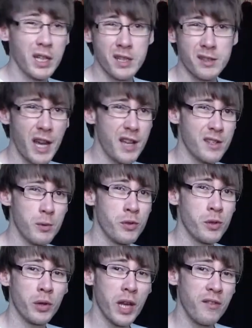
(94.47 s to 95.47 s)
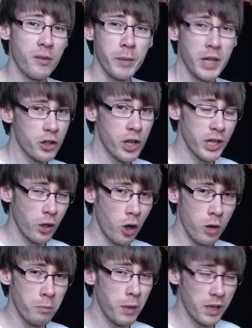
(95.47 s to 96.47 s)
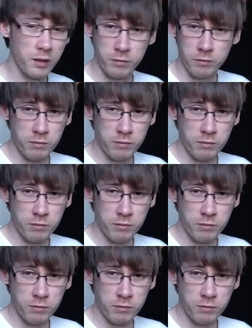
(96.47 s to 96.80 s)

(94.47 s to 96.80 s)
And he says he was okay for me to trade it on, but